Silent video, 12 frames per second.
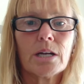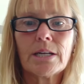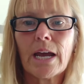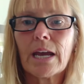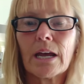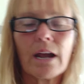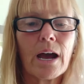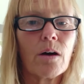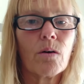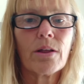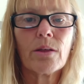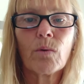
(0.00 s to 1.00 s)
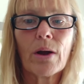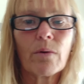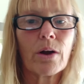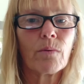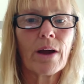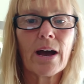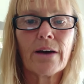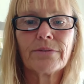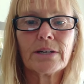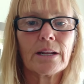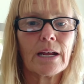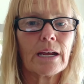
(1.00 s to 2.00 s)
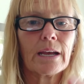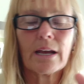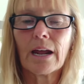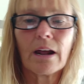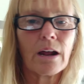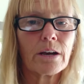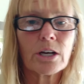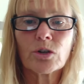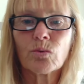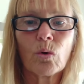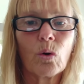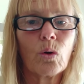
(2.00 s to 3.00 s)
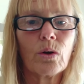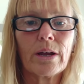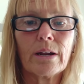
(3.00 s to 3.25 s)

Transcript: taken out on the whitewater raft and they get out of control,